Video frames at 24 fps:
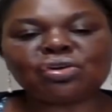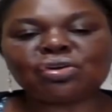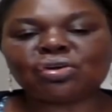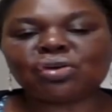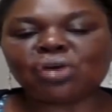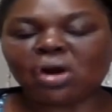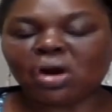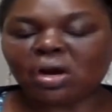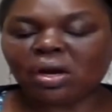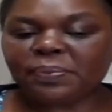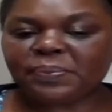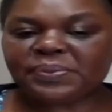
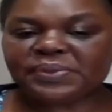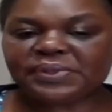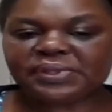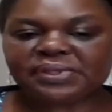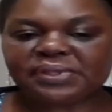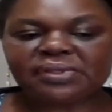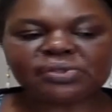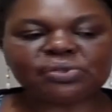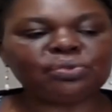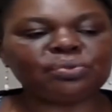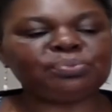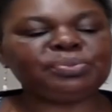crops
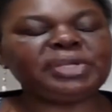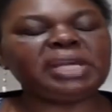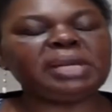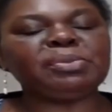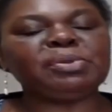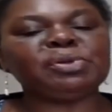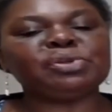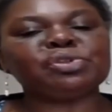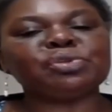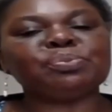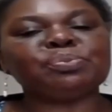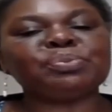to be
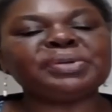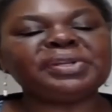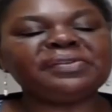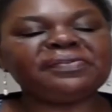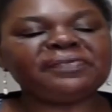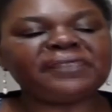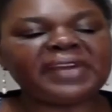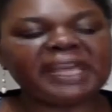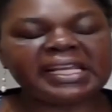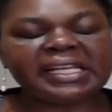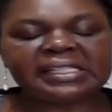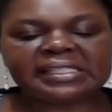able to
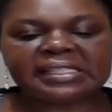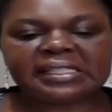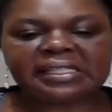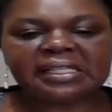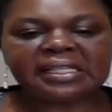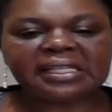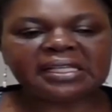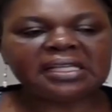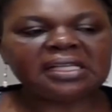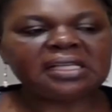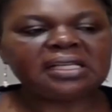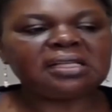prevent
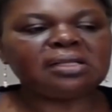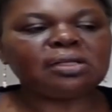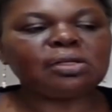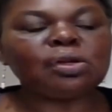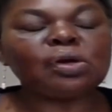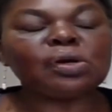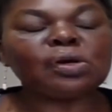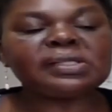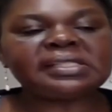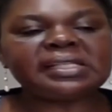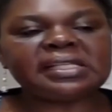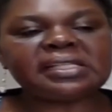
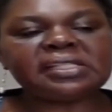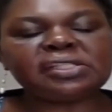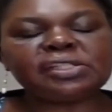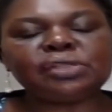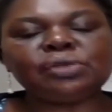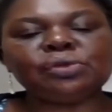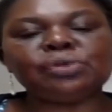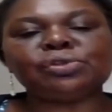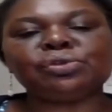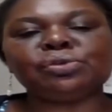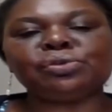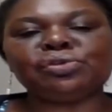losses
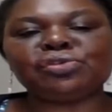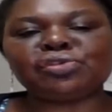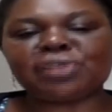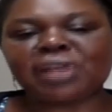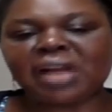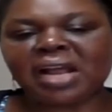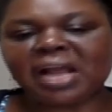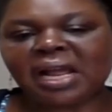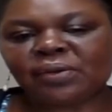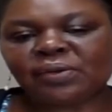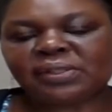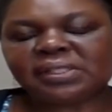due to
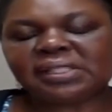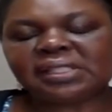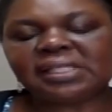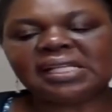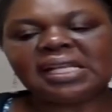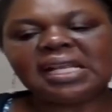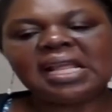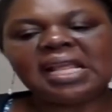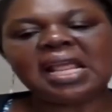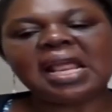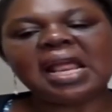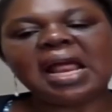drought,
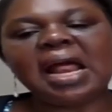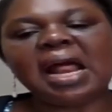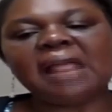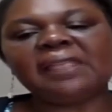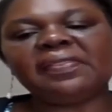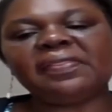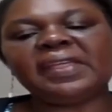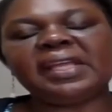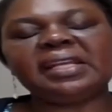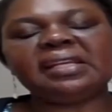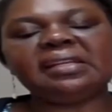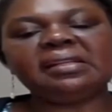
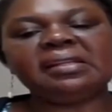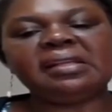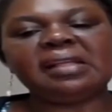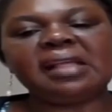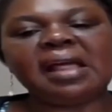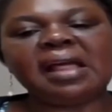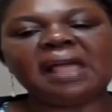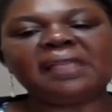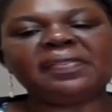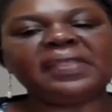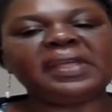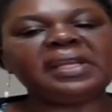and then
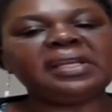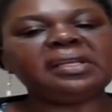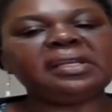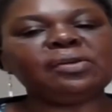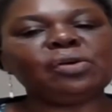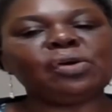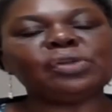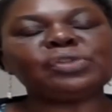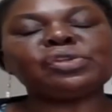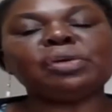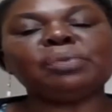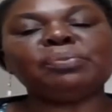
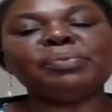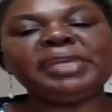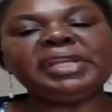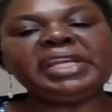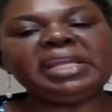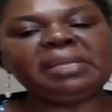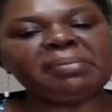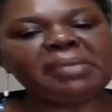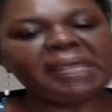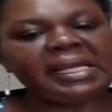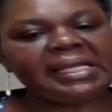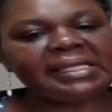also
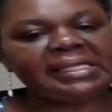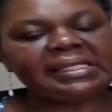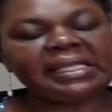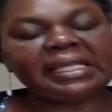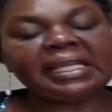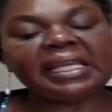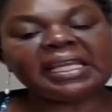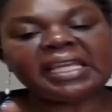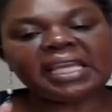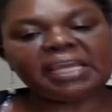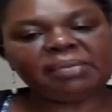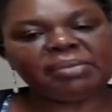
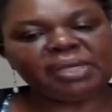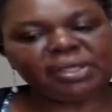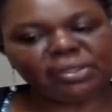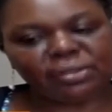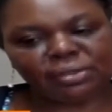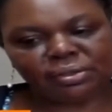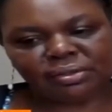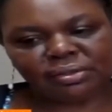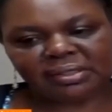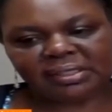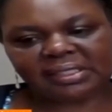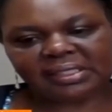minimizing
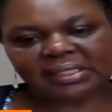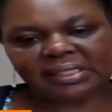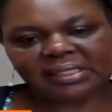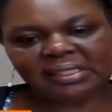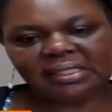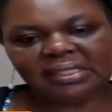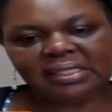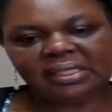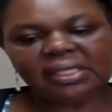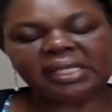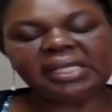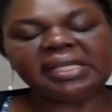chemicals
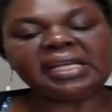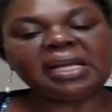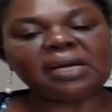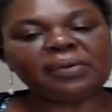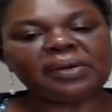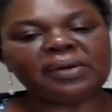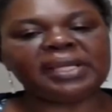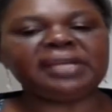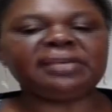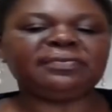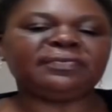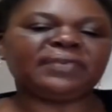in
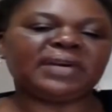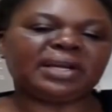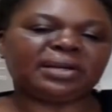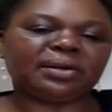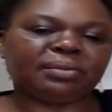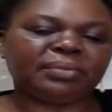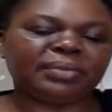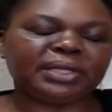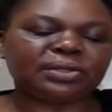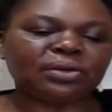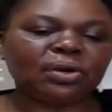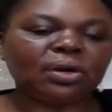our
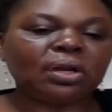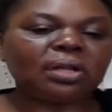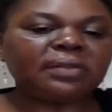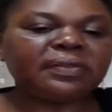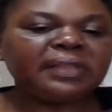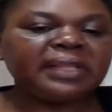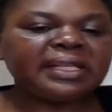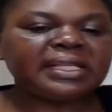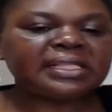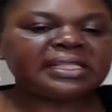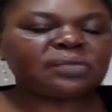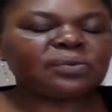environment.
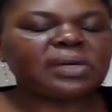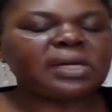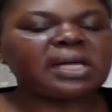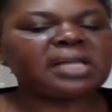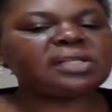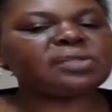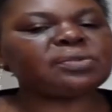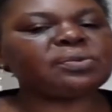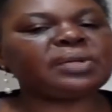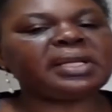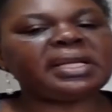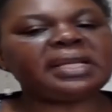All these
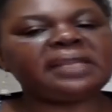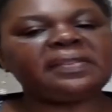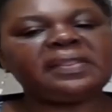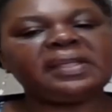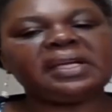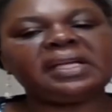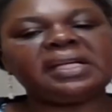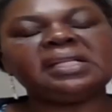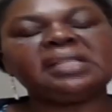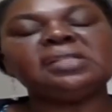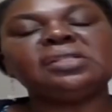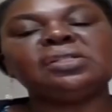work
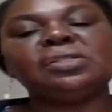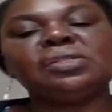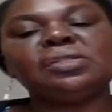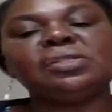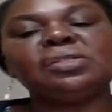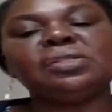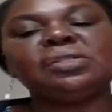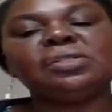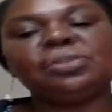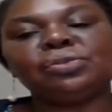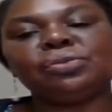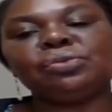together
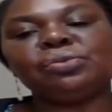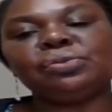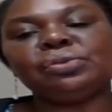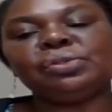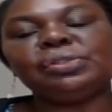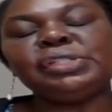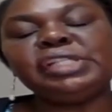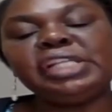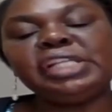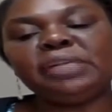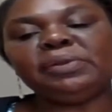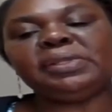to
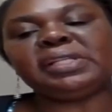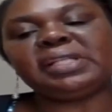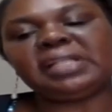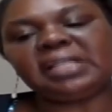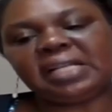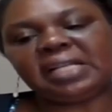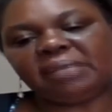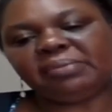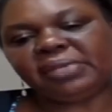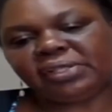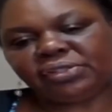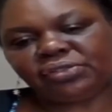deal with
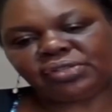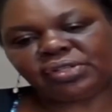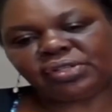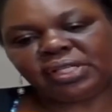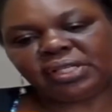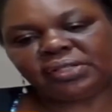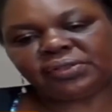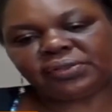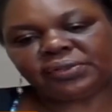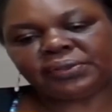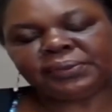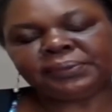climate
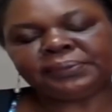change.